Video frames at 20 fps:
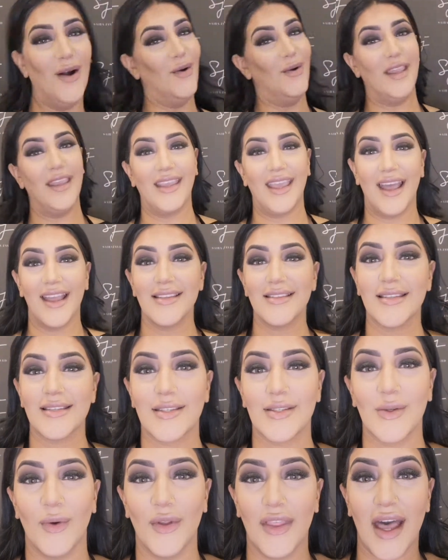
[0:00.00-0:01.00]
Okay guys,
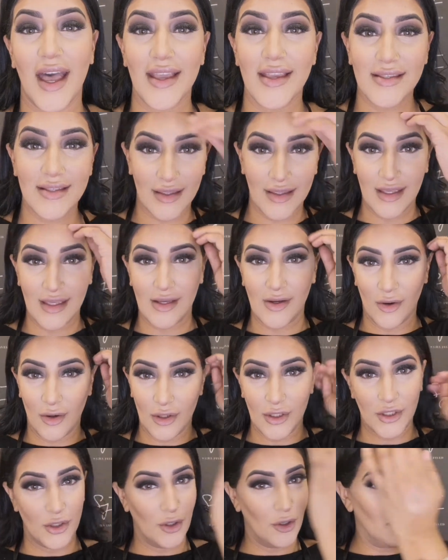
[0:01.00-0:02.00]
so that is the
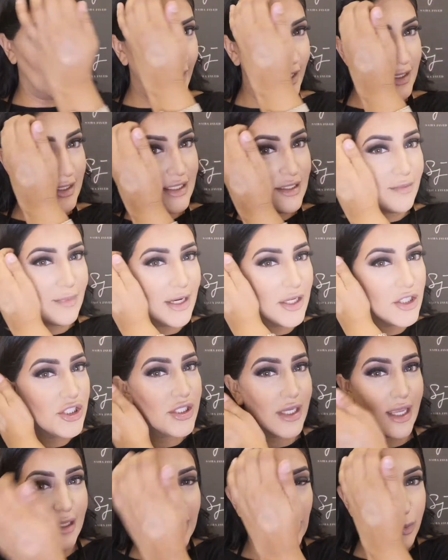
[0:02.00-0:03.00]
contour blended. I
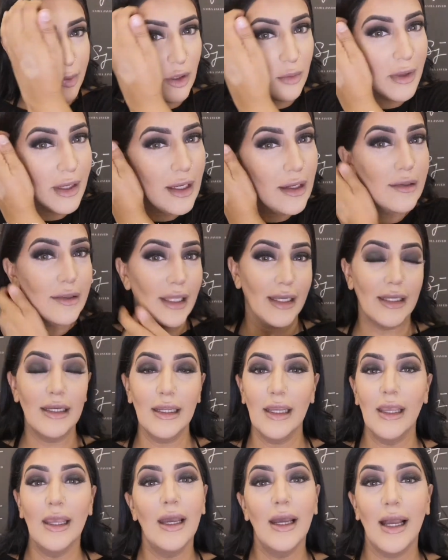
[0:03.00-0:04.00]
managed to get a little bit of my
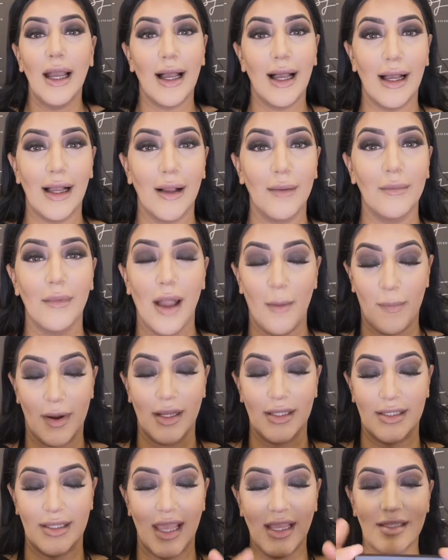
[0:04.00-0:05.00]
hairline,
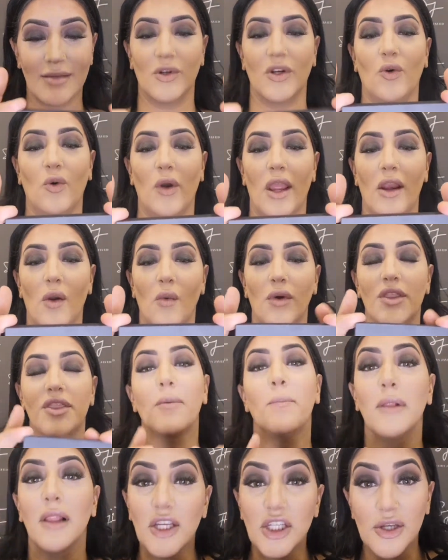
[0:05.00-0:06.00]
but next I'm going to go in
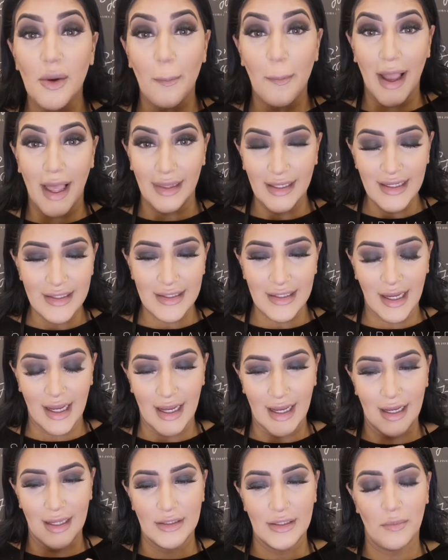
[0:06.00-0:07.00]
with the blush palette,
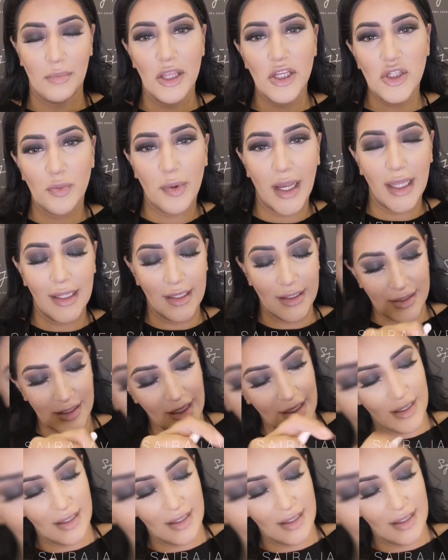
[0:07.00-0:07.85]
and the blush palette